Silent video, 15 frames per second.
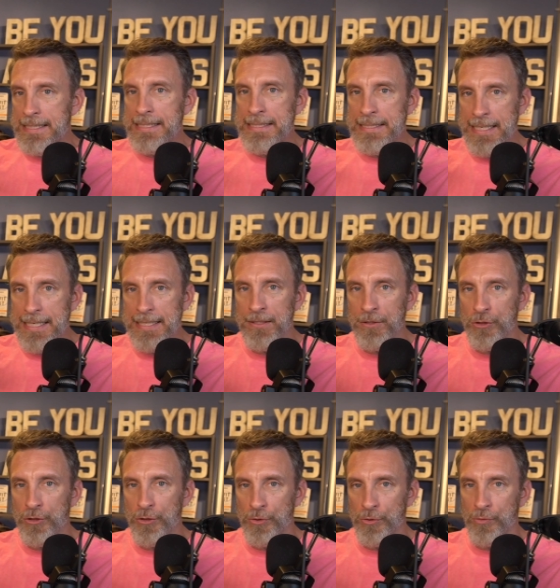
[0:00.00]

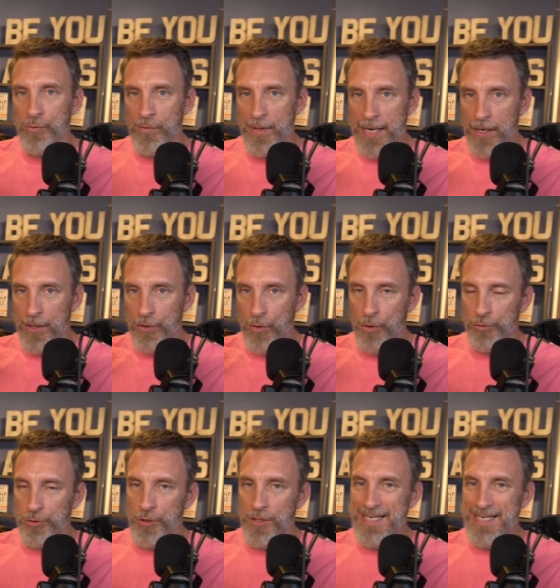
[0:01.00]
into their culture.